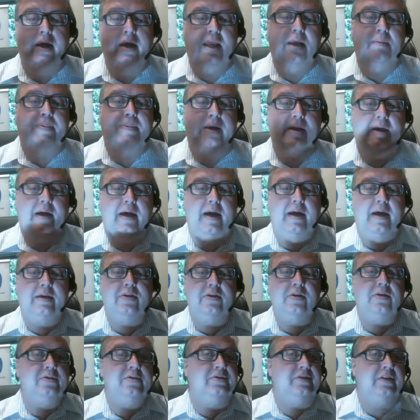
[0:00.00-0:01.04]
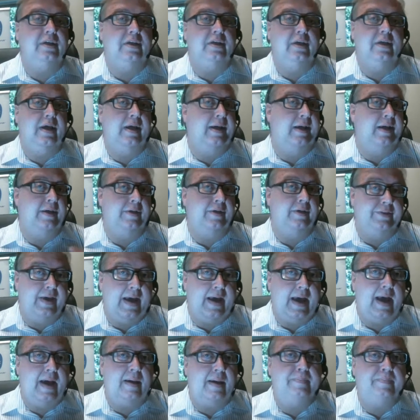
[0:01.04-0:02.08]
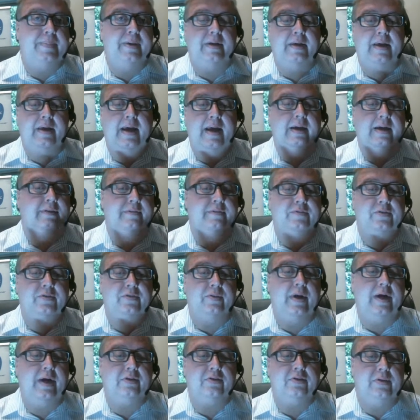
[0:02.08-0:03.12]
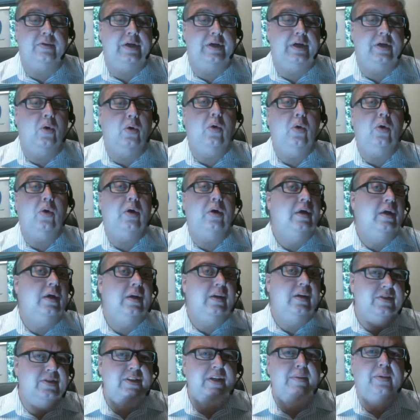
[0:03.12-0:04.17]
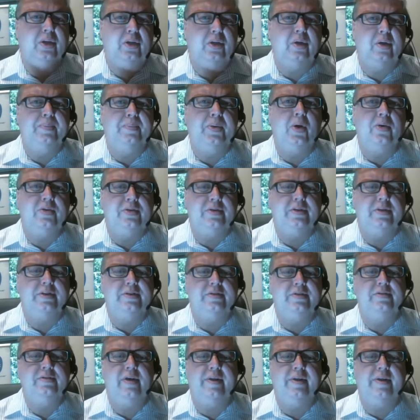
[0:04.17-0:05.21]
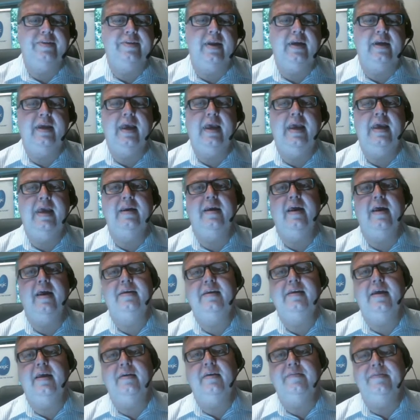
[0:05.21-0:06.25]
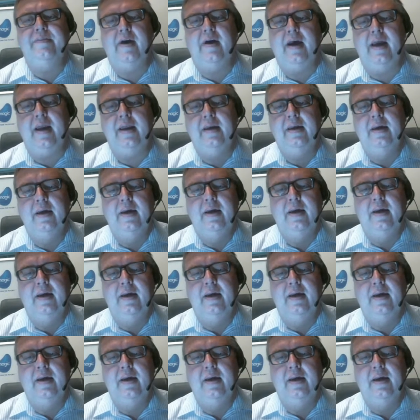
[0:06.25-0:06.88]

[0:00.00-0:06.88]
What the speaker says: API using LDAP and Active Directory, or similar approaches to authenticate and identify